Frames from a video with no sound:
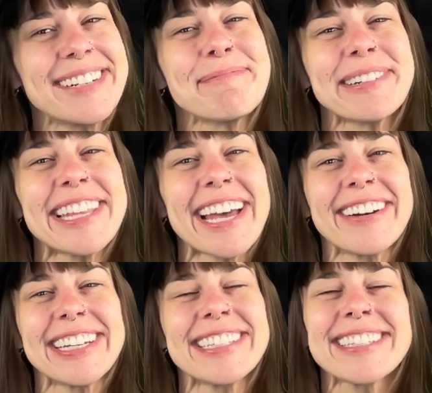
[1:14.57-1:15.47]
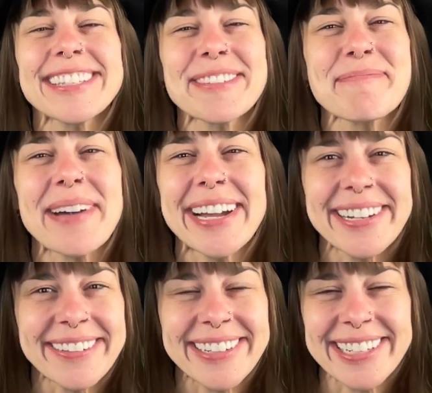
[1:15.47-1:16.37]
Breathe out and
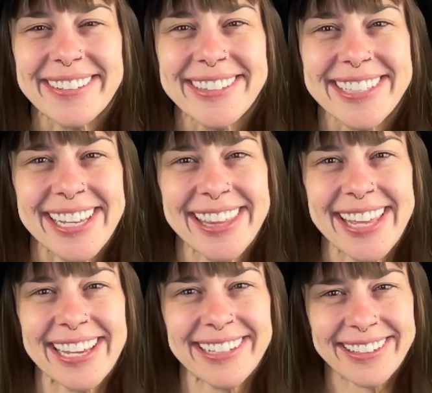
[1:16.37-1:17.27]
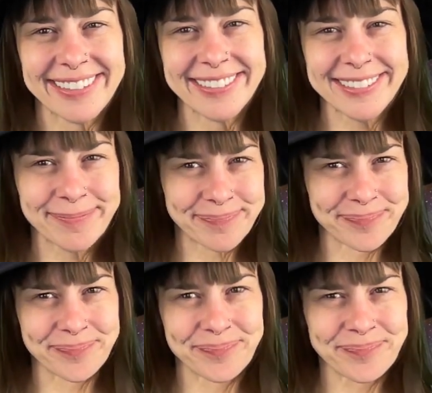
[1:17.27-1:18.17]
smile when you say thank you.
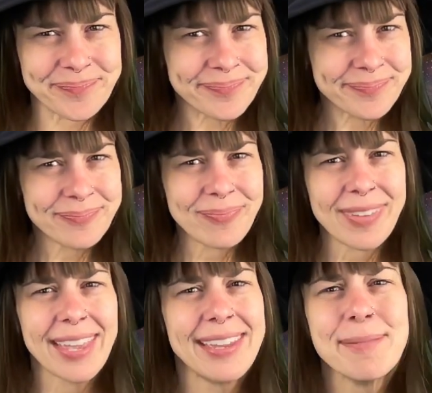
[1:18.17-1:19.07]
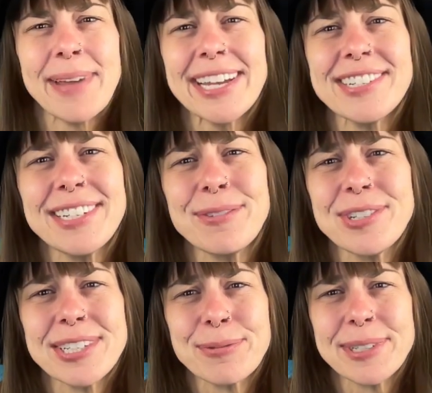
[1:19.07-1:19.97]
Imagine you
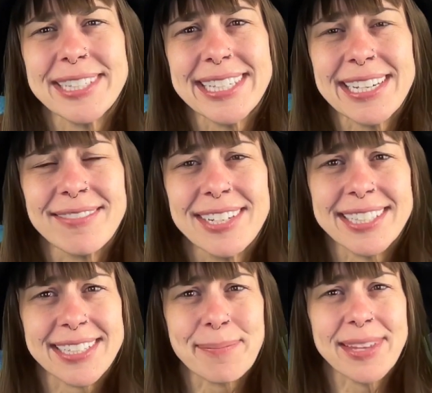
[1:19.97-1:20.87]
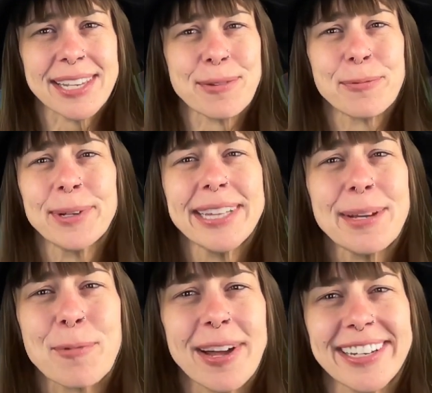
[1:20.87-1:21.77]
just received something you
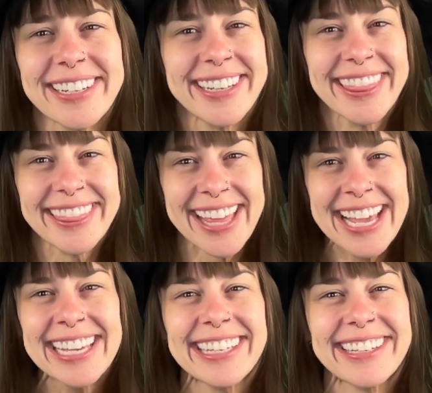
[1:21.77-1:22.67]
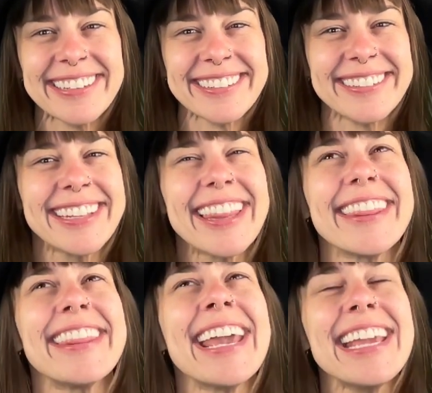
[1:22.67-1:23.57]
really wanted. Thank you.
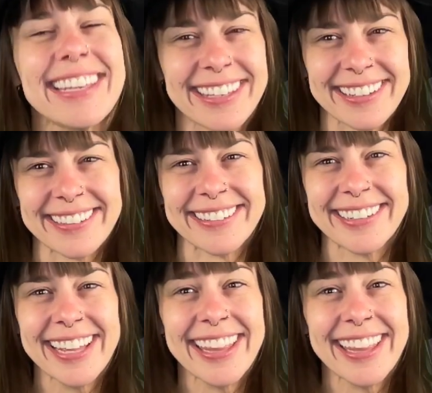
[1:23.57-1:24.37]
Thank you.